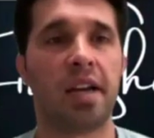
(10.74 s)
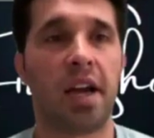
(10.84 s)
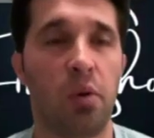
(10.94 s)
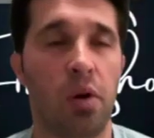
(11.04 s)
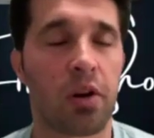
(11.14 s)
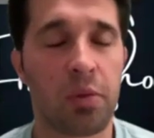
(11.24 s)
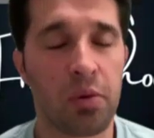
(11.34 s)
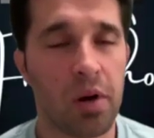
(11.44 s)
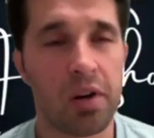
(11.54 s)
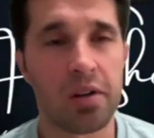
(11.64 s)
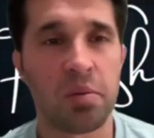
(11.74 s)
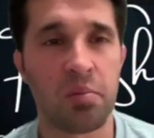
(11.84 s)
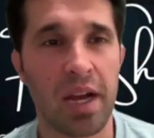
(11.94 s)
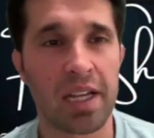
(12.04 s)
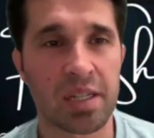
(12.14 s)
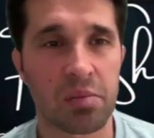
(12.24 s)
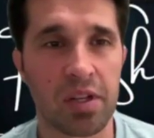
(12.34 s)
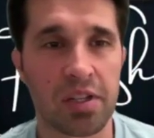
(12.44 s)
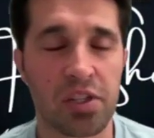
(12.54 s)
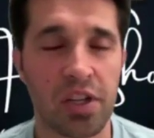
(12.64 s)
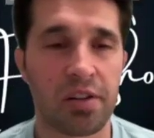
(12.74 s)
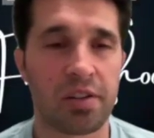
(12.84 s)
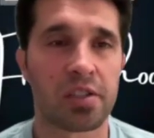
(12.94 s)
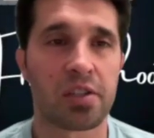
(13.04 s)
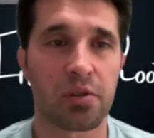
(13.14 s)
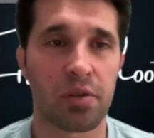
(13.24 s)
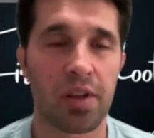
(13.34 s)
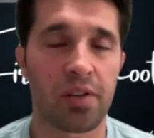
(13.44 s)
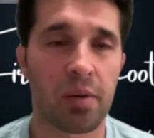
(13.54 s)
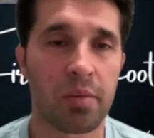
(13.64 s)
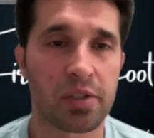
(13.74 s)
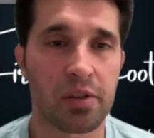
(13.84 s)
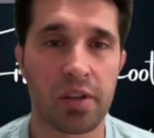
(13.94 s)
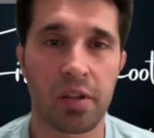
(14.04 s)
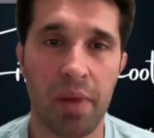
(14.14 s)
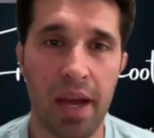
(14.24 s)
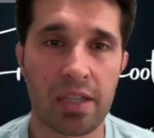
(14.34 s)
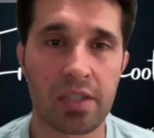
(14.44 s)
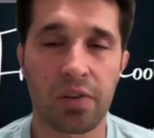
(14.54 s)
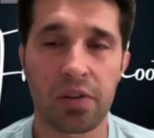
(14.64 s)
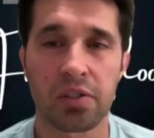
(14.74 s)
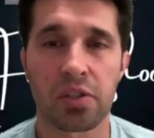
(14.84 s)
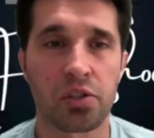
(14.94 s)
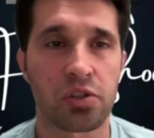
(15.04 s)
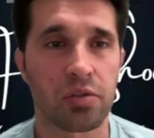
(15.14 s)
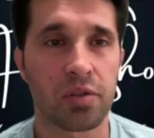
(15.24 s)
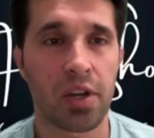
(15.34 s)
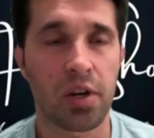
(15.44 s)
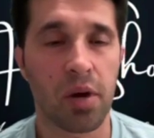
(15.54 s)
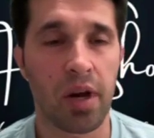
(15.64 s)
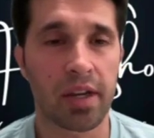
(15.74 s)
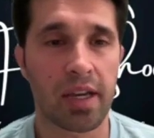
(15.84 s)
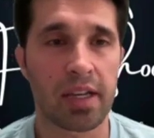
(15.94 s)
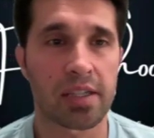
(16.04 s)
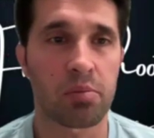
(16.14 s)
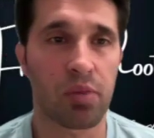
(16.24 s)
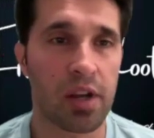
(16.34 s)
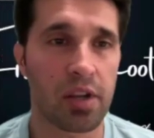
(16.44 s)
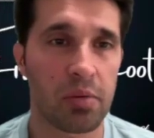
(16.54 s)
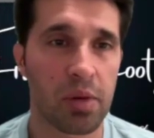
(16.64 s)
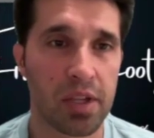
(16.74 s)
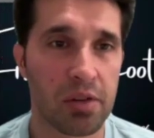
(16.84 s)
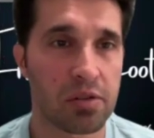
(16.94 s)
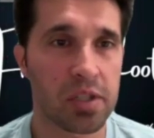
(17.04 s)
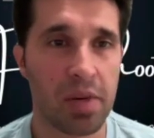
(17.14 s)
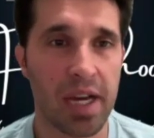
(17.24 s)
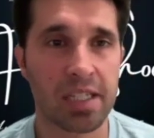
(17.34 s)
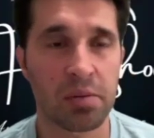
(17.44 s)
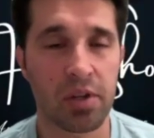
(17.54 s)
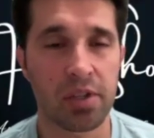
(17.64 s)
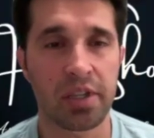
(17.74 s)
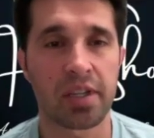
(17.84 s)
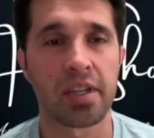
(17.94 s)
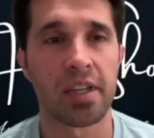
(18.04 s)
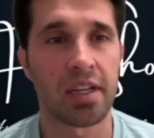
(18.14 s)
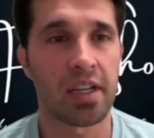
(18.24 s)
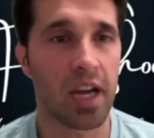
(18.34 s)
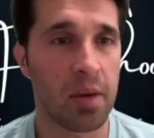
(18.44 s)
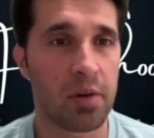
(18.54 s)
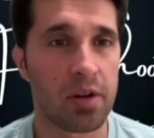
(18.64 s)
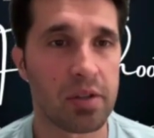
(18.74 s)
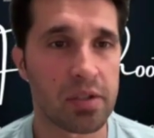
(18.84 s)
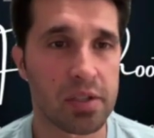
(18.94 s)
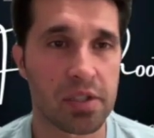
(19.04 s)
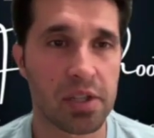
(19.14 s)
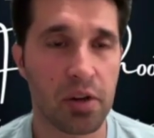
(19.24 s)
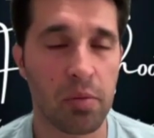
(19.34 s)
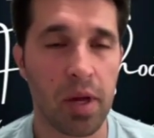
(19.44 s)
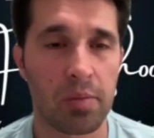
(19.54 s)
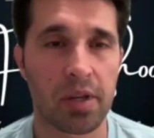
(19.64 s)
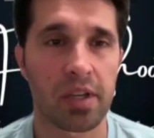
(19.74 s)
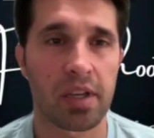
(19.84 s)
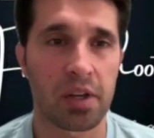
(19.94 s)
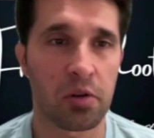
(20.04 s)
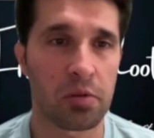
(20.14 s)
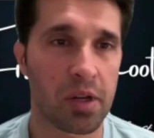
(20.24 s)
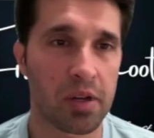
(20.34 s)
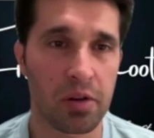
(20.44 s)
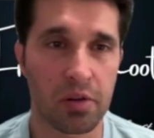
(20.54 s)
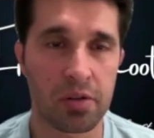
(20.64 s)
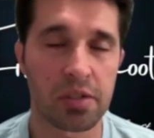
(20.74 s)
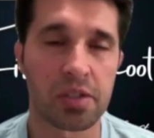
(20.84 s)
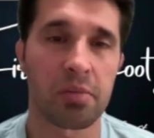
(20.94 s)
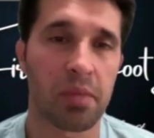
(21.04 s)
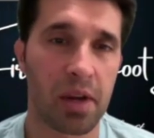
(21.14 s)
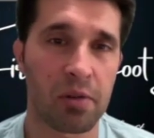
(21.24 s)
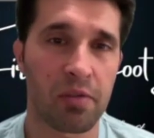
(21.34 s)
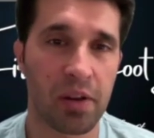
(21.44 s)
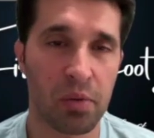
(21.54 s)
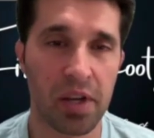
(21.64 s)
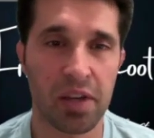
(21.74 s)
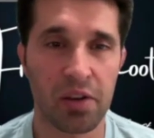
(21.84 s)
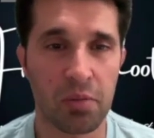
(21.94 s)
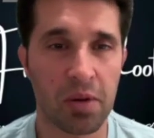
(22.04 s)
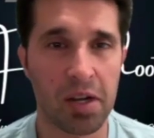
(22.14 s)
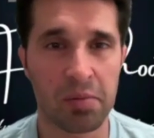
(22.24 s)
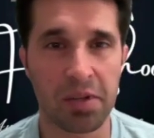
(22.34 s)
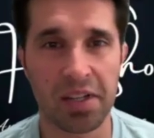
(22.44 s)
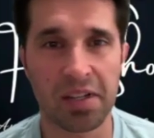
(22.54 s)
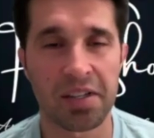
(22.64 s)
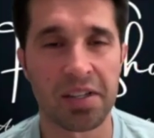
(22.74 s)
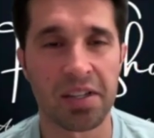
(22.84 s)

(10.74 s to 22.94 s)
I welcome you all, basketball degenerates, to another episode of the Pass First, Shoot Later podcast brought to you by the OC Basketball League. I'm your host, Ziko Pepic, here with my co-hosts, Michael Van Wyck and Omar Almadine.